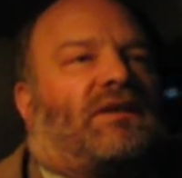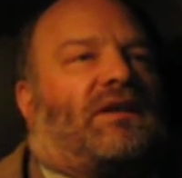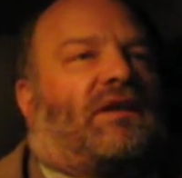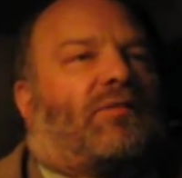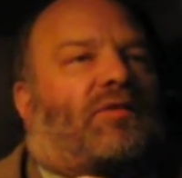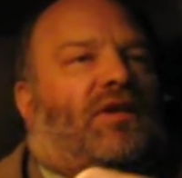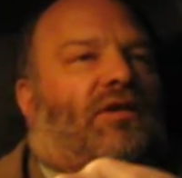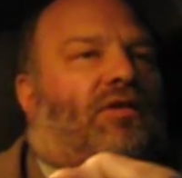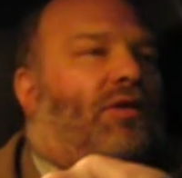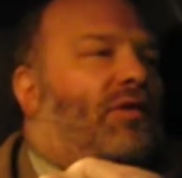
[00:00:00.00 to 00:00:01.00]
And I'm going
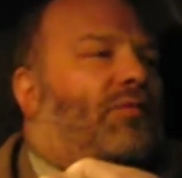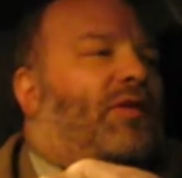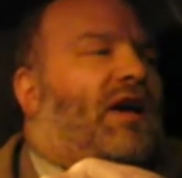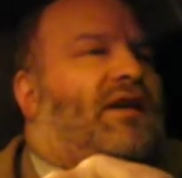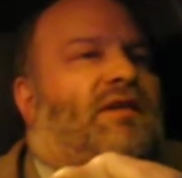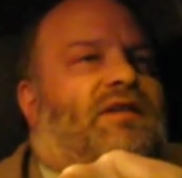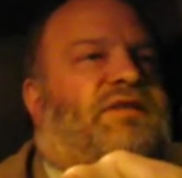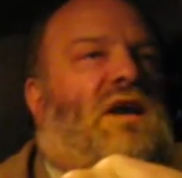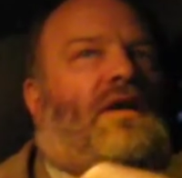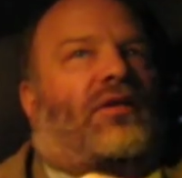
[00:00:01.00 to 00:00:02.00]
to go back into
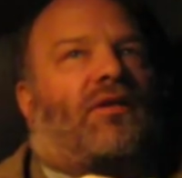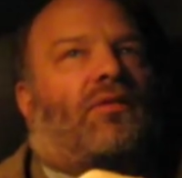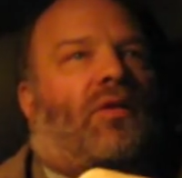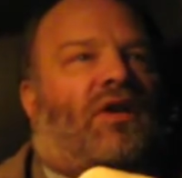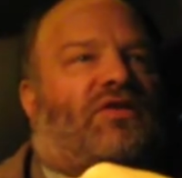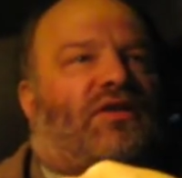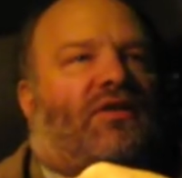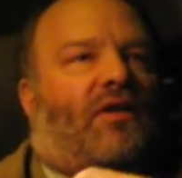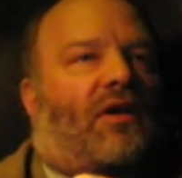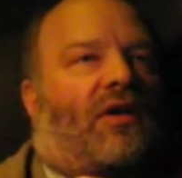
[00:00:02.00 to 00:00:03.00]
town and wash the
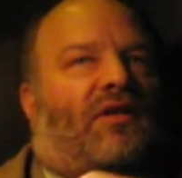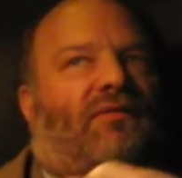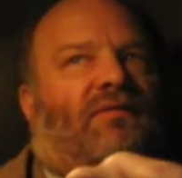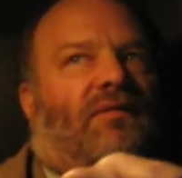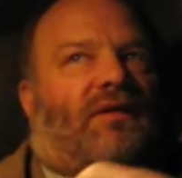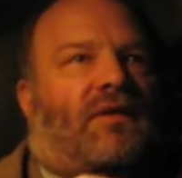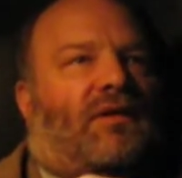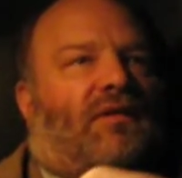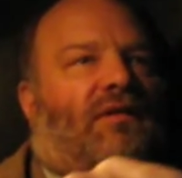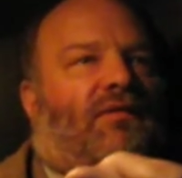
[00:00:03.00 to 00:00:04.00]
car
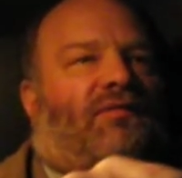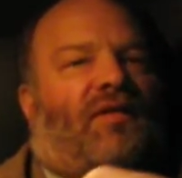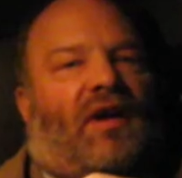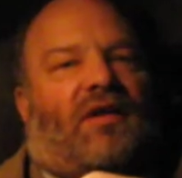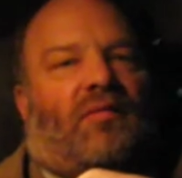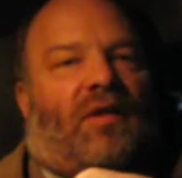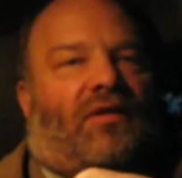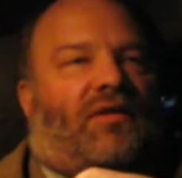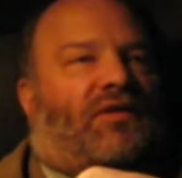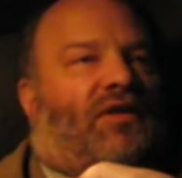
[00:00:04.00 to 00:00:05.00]
and vacuum
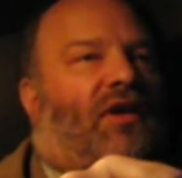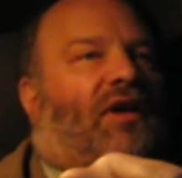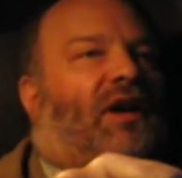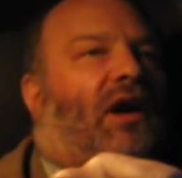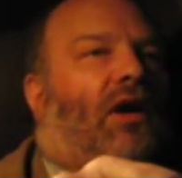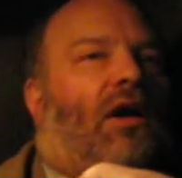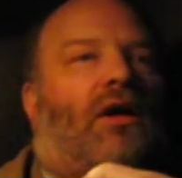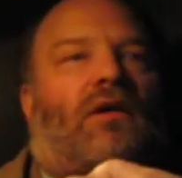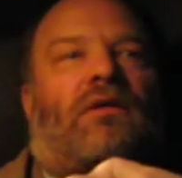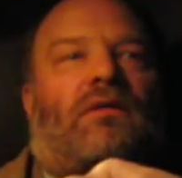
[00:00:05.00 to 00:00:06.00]
out the dog
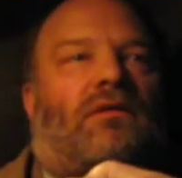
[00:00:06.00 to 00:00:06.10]
hair.